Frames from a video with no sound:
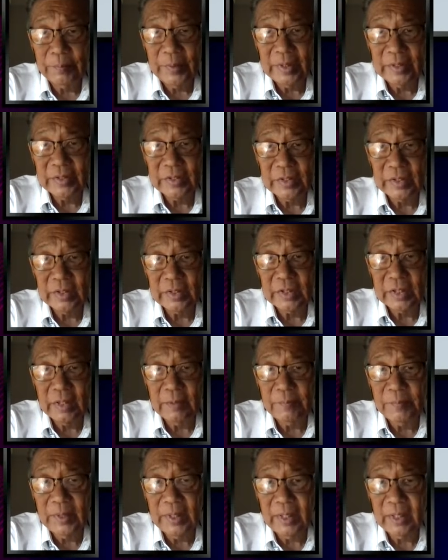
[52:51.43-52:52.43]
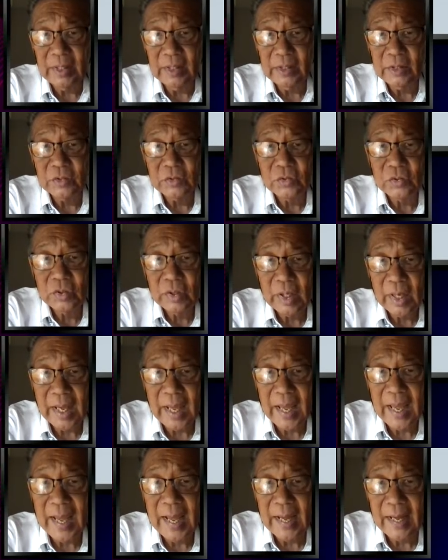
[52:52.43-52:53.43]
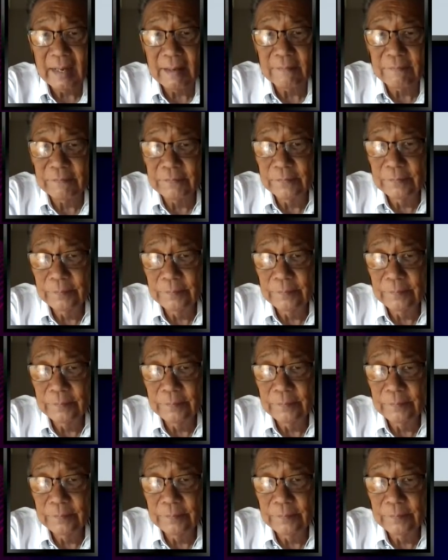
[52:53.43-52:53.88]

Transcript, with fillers: PCCBs have